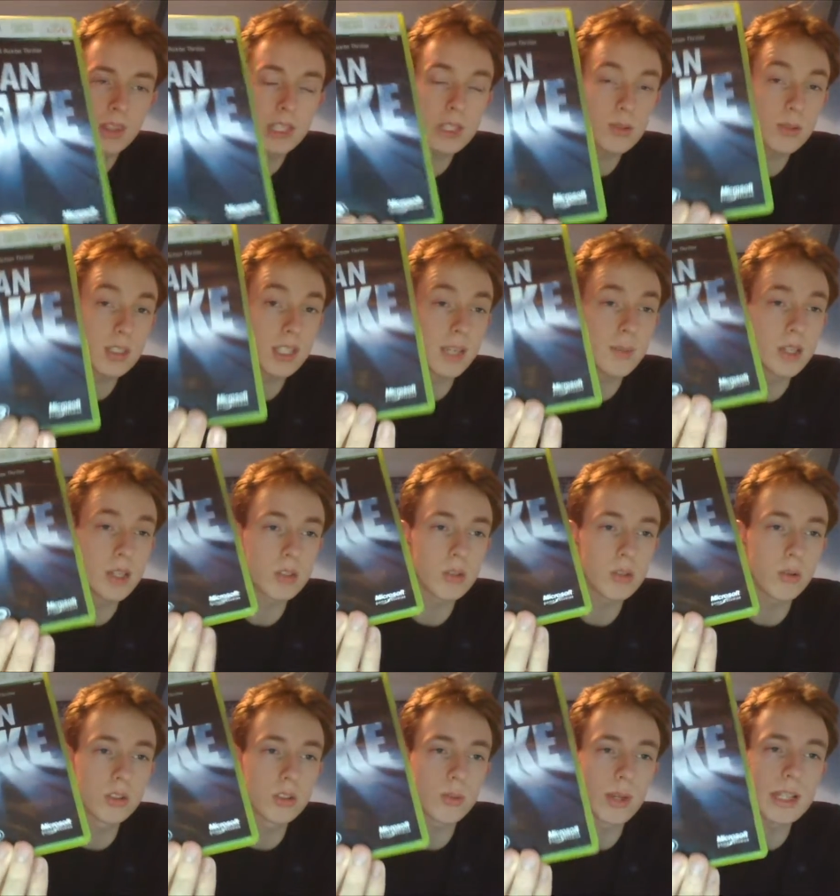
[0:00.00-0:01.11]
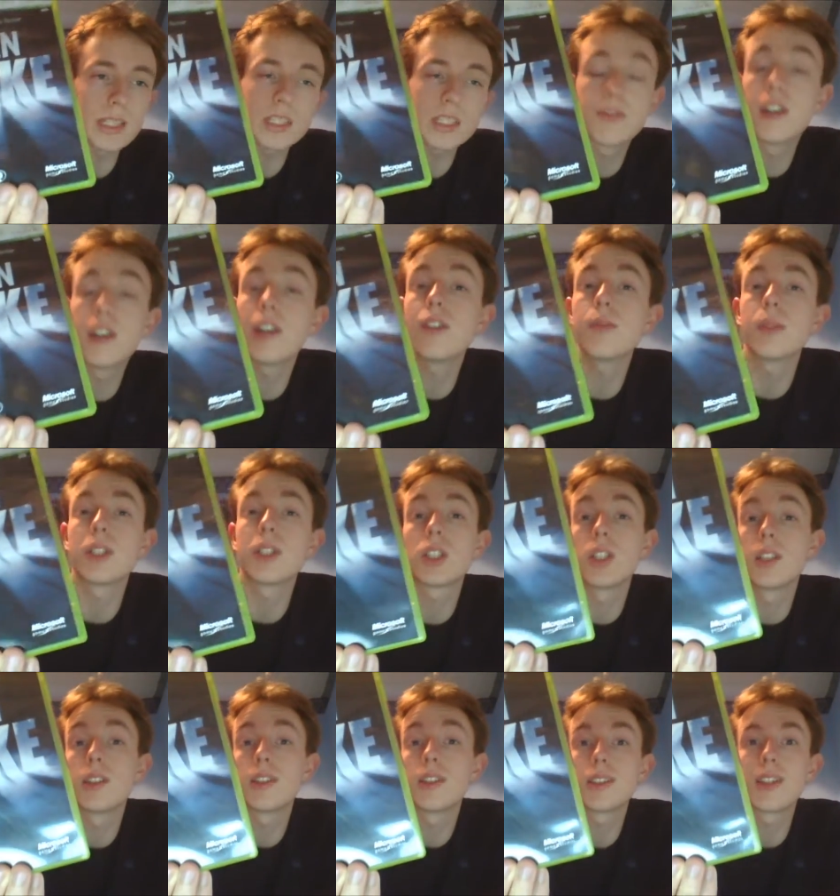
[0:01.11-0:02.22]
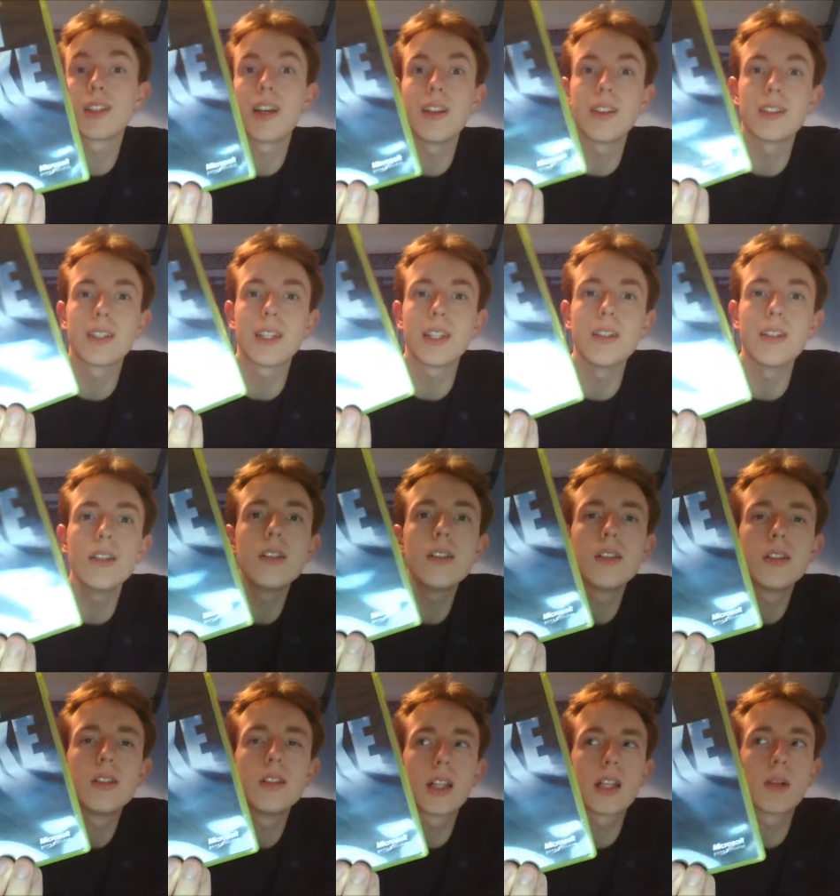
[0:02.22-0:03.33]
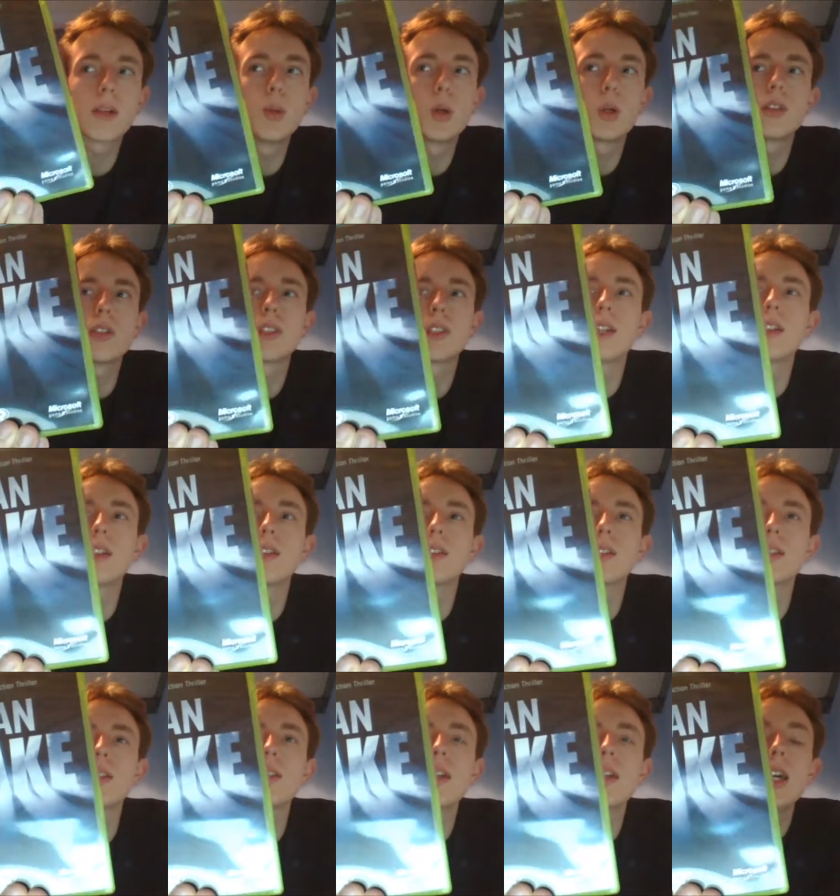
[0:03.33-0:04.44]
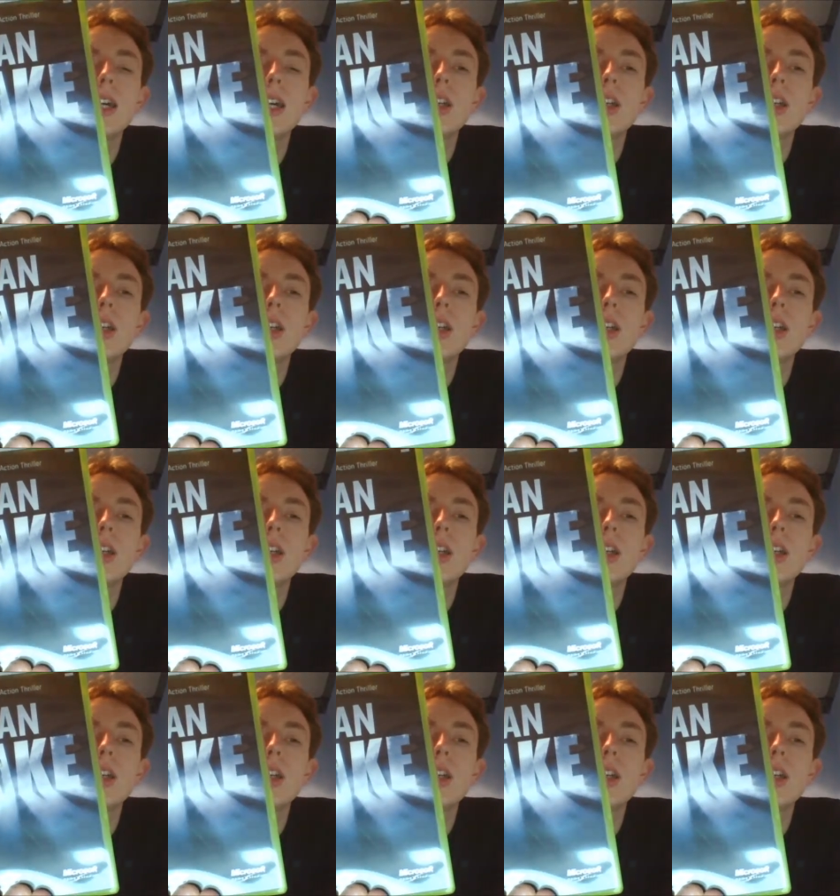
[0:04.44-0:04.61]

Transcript: This was a game I used to as well. It's very much like Silent Hill, like a modern Silent Hill.